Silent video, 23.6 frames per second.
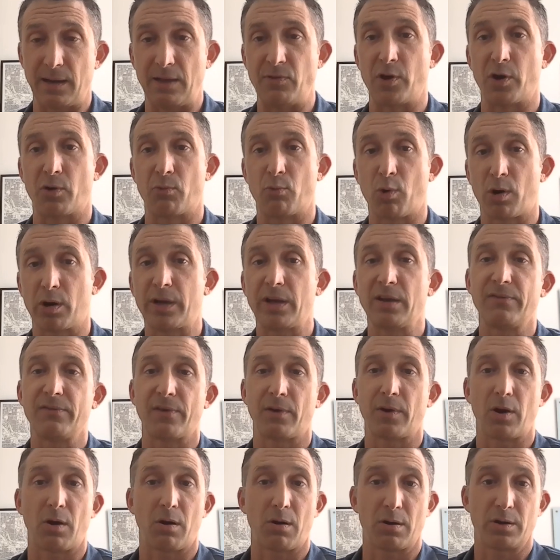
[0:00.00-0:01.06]
And they're working
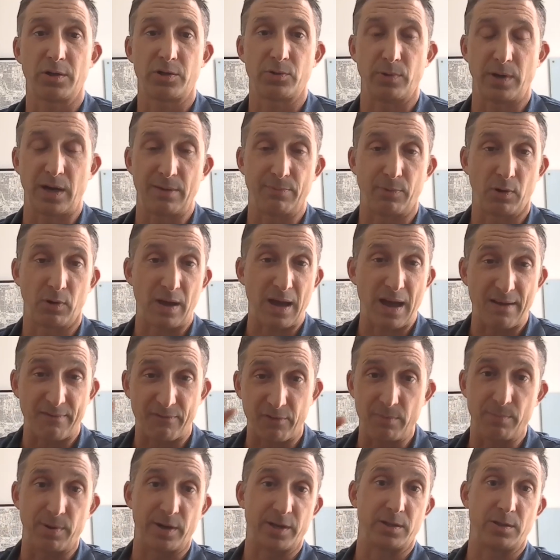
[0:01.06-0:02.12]
very hard to enable
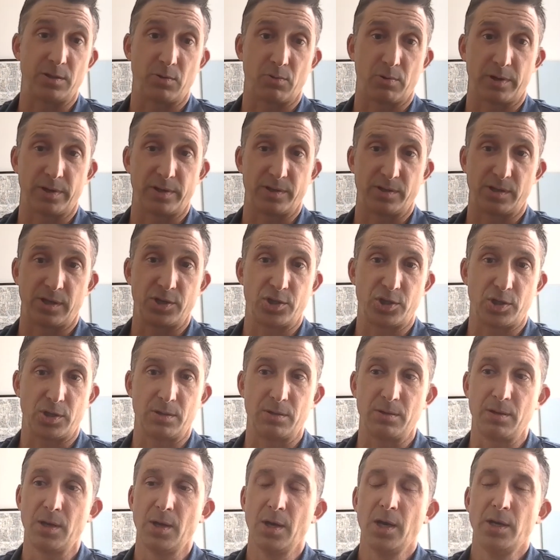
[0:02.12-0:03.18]
everybody in the
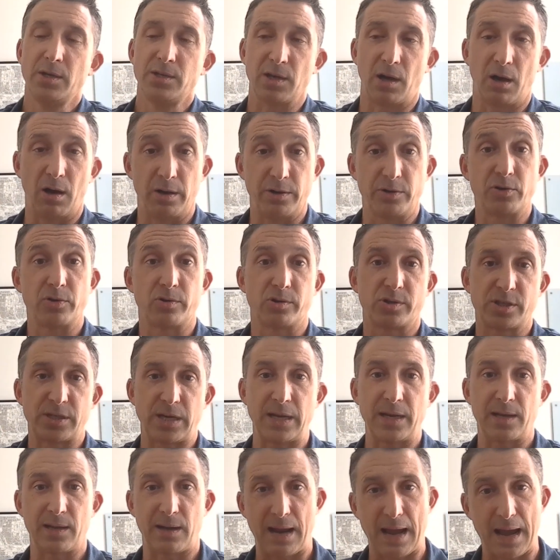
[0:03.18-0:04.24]
organization to
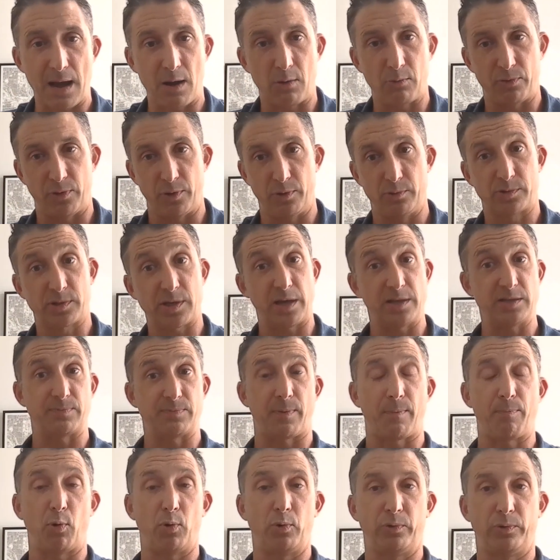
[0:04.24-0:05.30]
understand how those kinds of
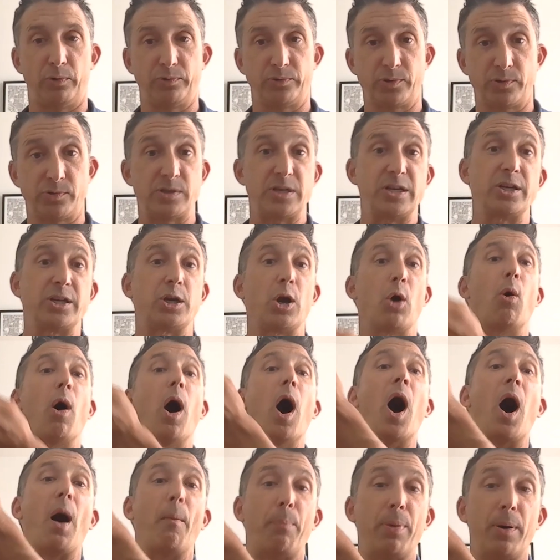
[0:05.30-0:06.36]
proposals need to go
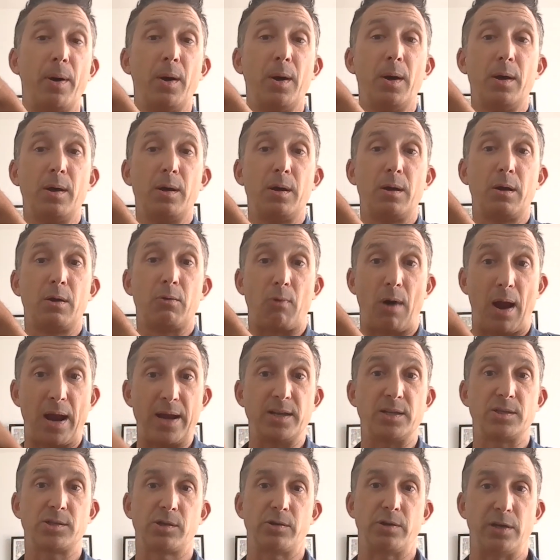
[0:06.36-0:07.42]
up.
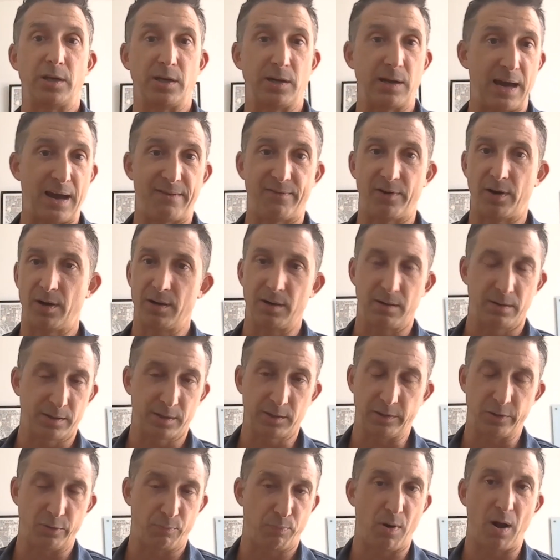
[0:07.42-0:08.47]
Right. So you need to have a
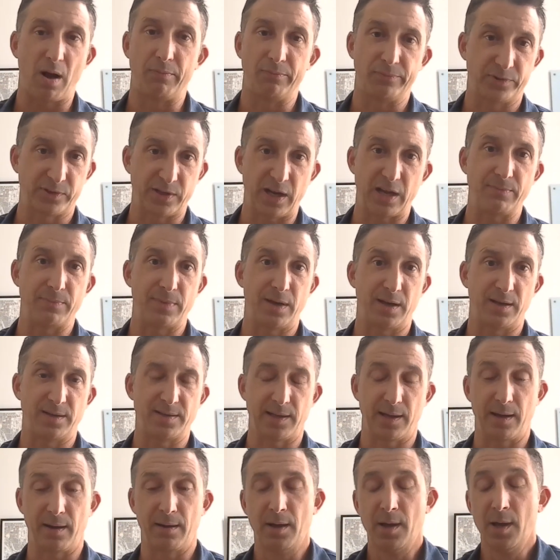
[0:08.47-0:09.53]
clear problem statement
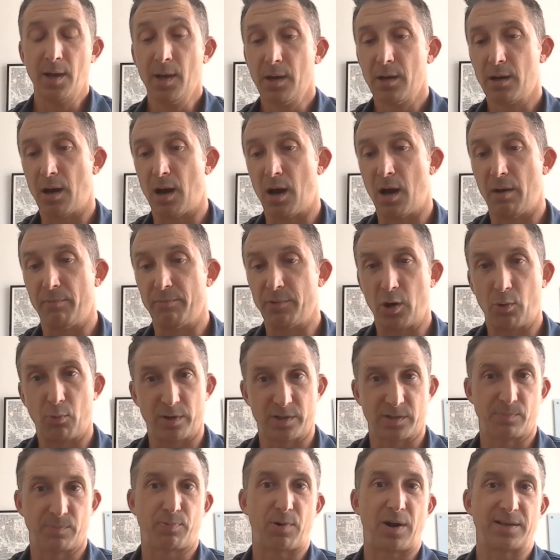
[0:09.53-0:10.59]
and,
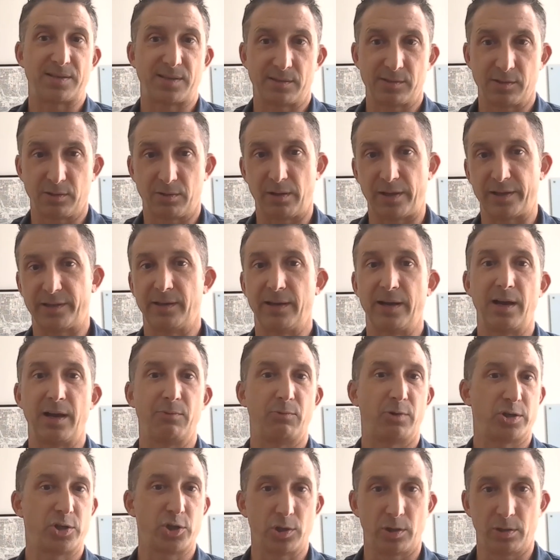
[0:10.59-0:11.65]
what does the process look like today?
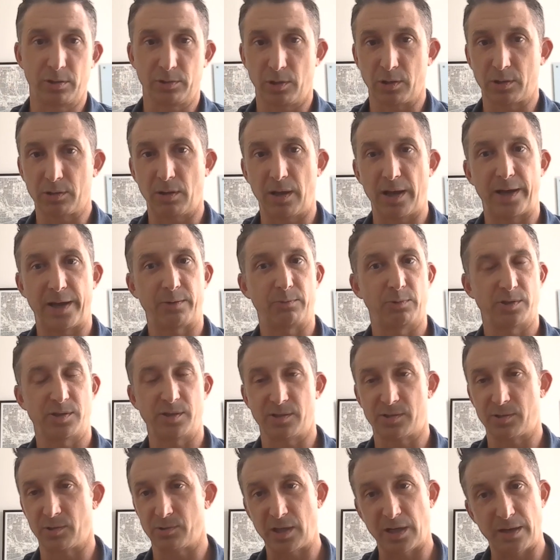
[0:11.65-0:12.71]
What should it look like? What's
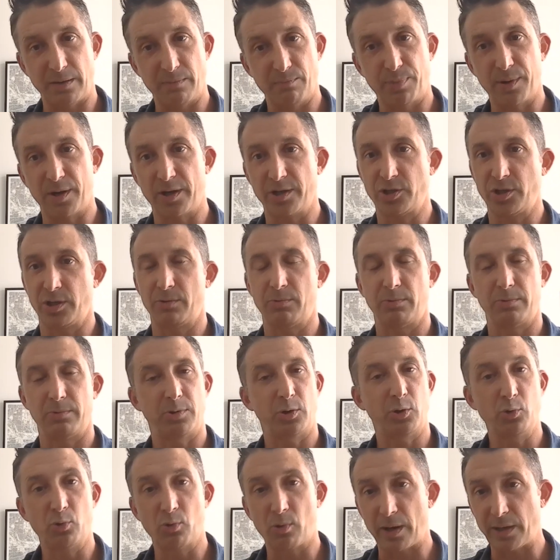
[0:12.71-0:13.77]
the associated budget?
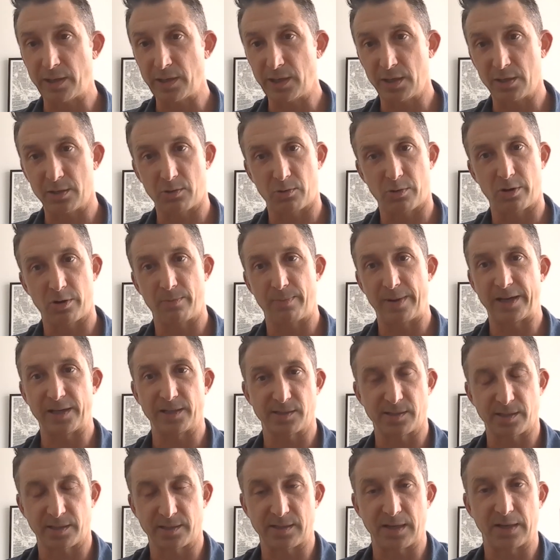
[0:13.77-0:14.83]
Who do I need in order to make
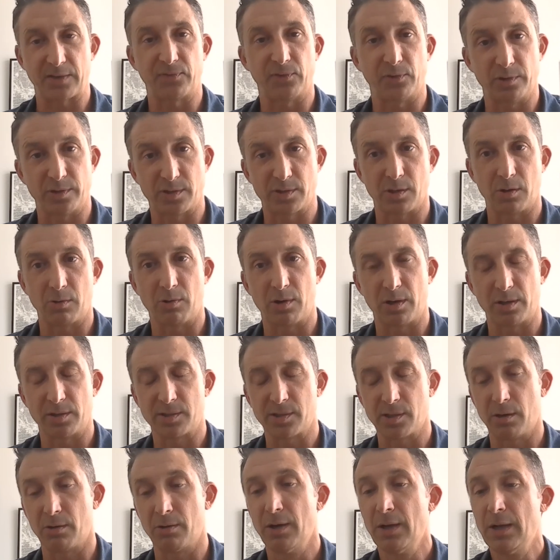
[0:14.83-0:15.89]
it successful and so on?
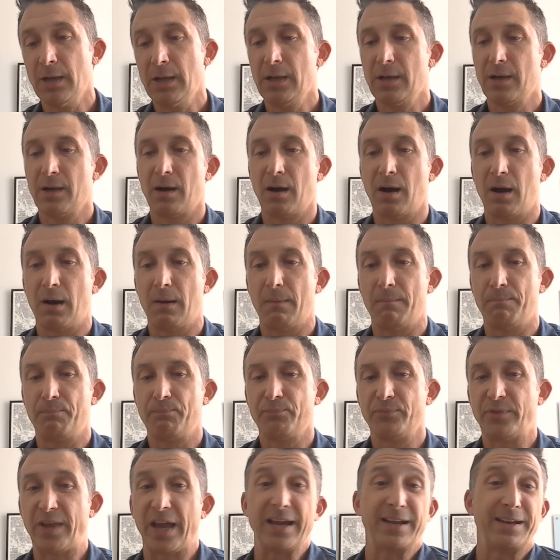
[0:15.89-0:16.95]
So
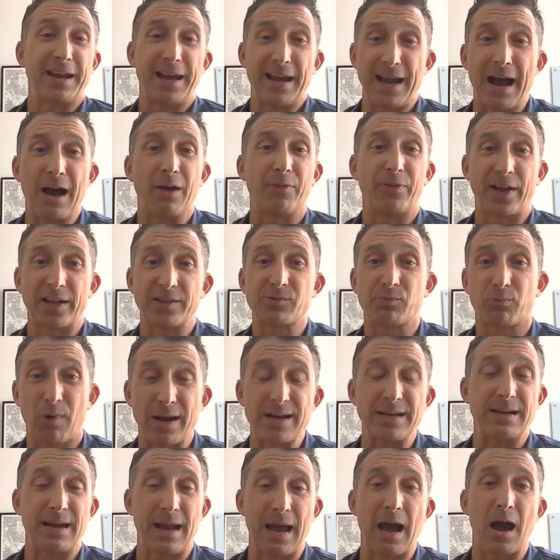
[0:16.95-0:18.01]
day in, day out, that's
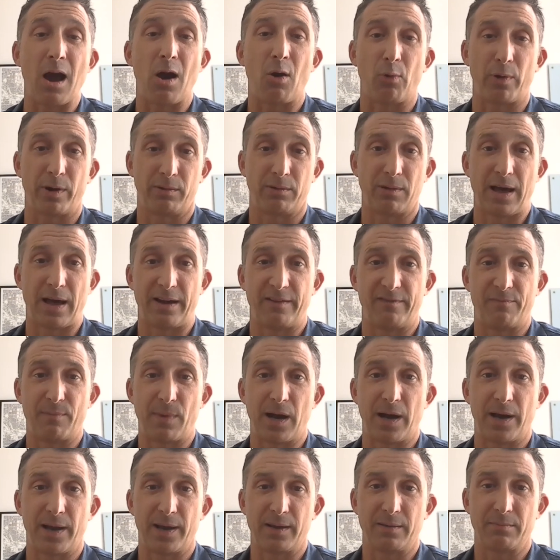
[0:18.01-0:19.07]
right now what a lot of
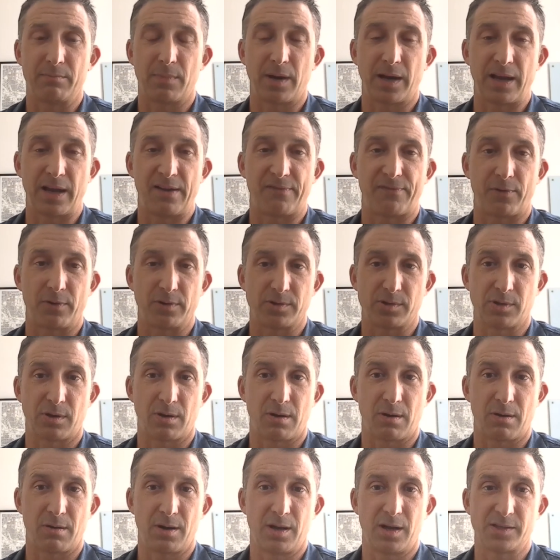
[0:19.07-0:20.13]
my efforts
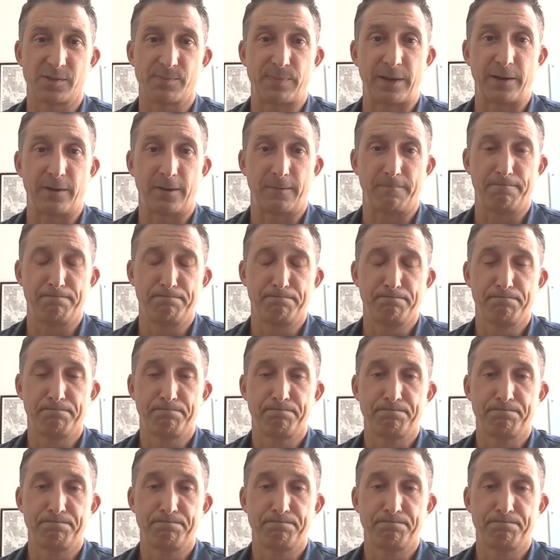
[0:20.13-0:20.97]
are spent on.